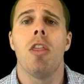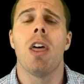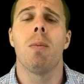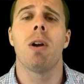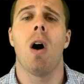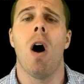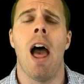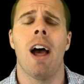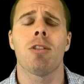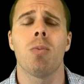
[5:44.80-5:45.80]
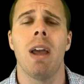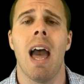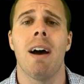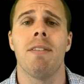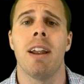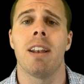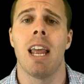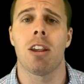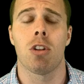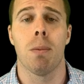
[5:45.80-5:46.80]
Then as we have
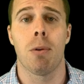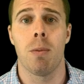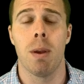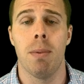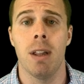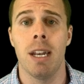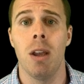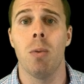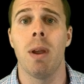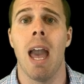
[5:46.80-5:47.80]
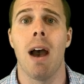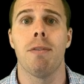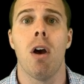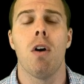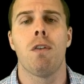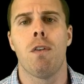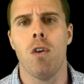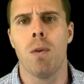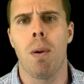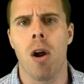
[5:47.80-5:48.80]
intestinal permeability, we have
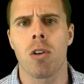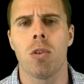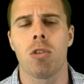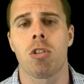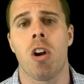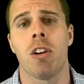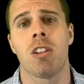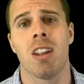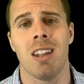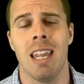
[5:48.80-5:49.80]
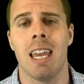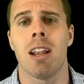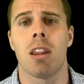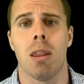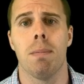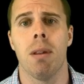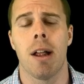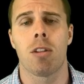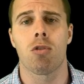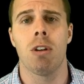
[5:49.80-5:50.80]
food particles starting to leak into the
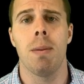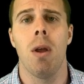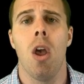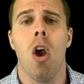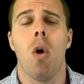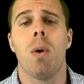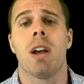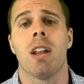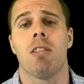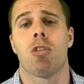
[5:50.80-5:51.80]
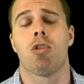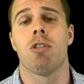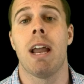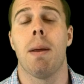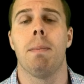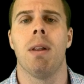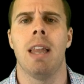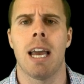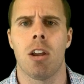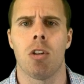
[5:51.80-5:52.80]
bloodstream, we create
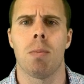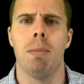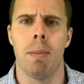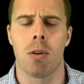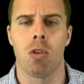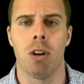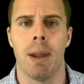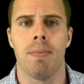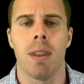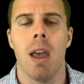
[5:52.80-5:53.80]
molecular mimicry.